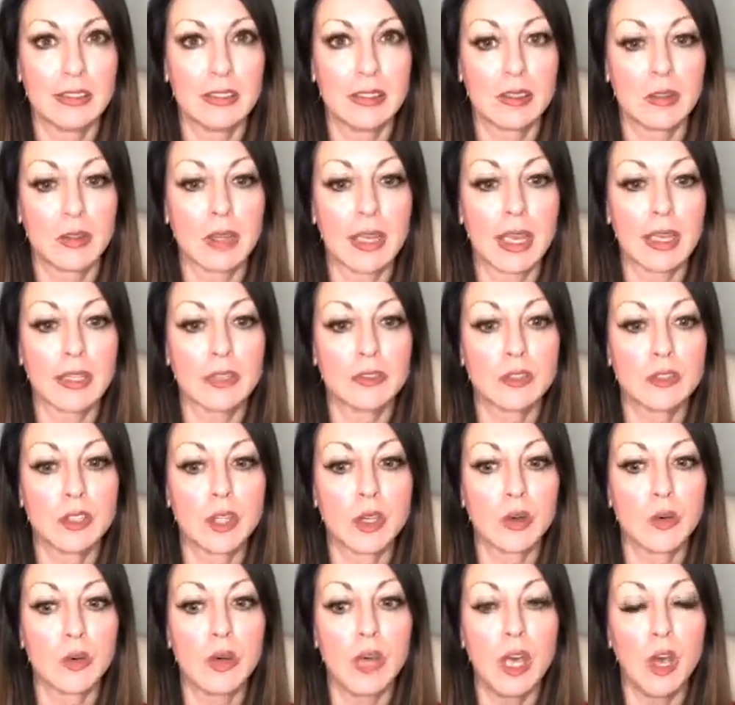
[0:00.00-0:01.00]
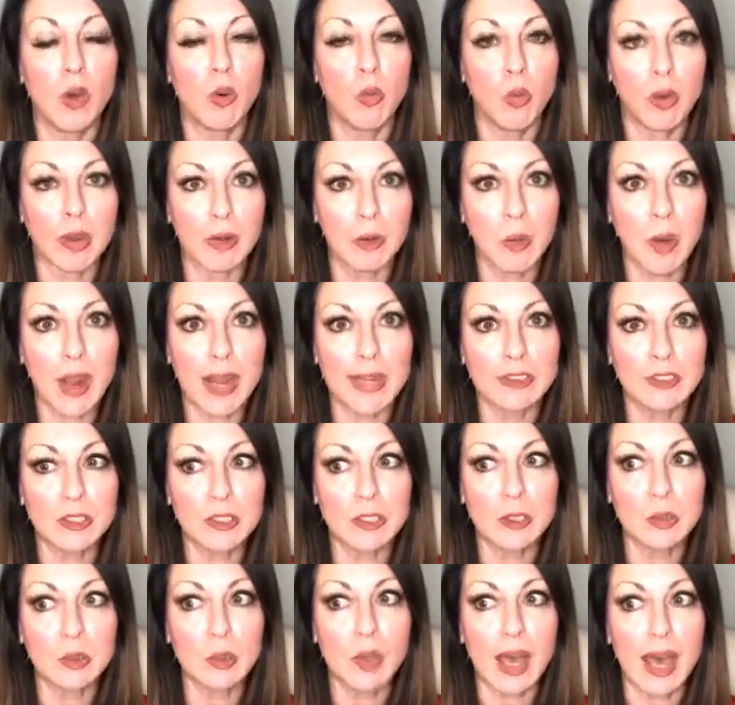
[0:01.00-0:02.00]
Okay, so what
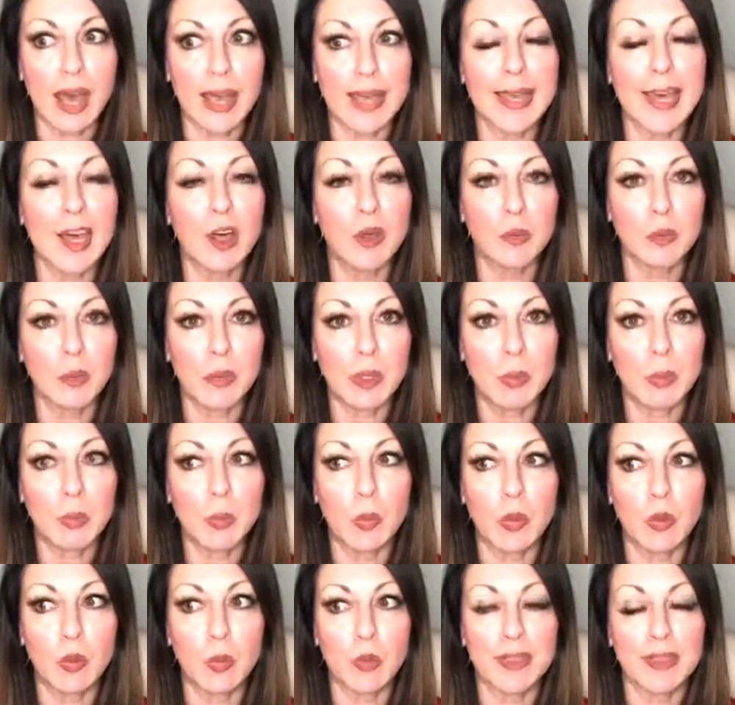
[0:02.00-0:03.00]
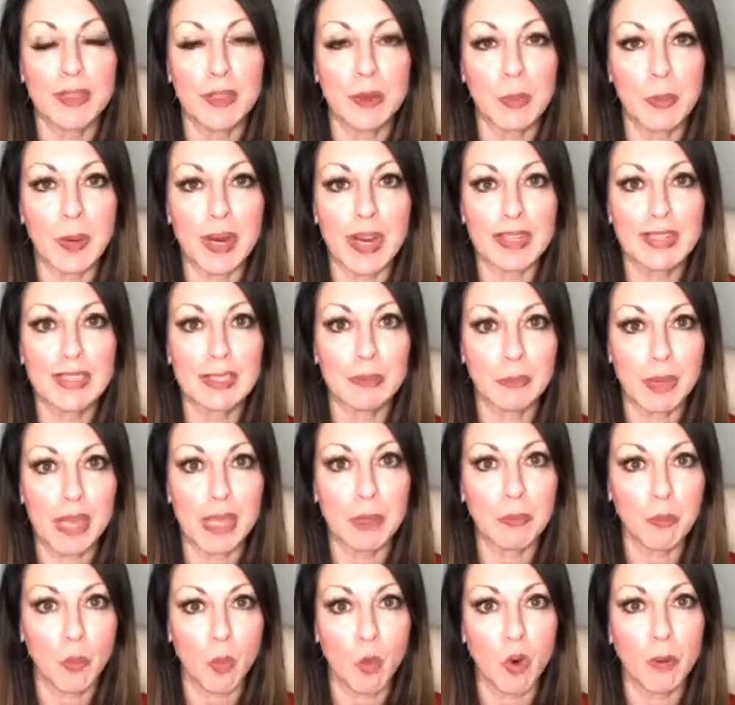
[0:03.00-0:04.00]
do? I help people with their branding
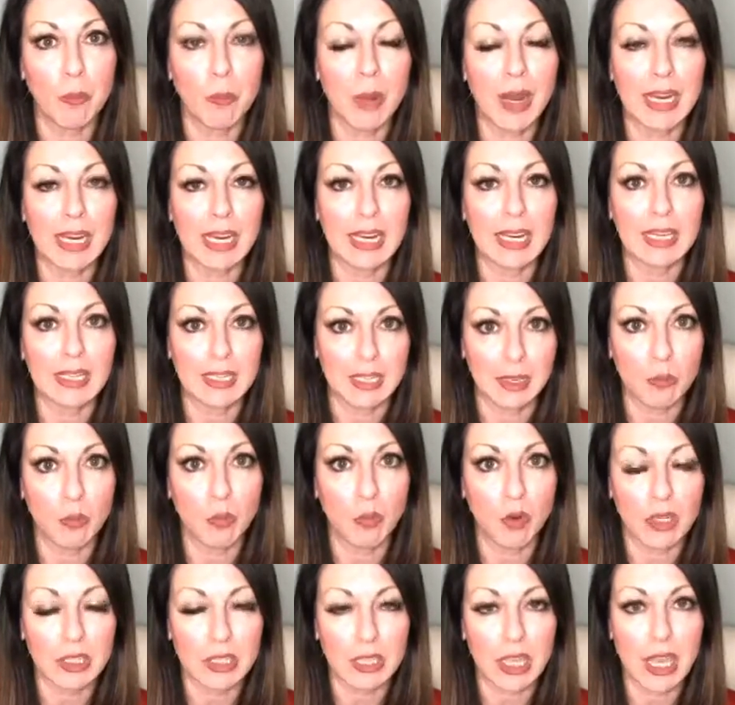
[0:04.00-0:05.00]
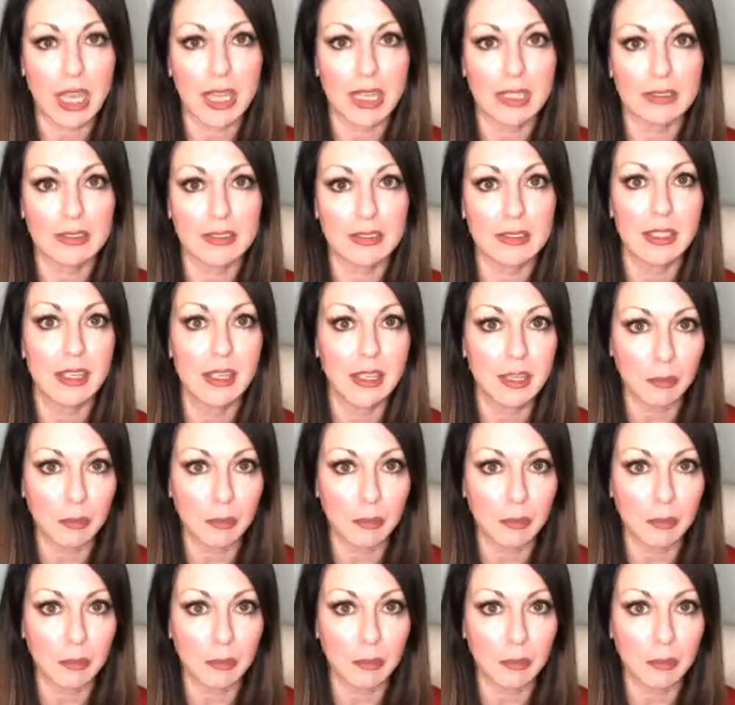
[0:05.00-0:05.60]
make more money, get more clients.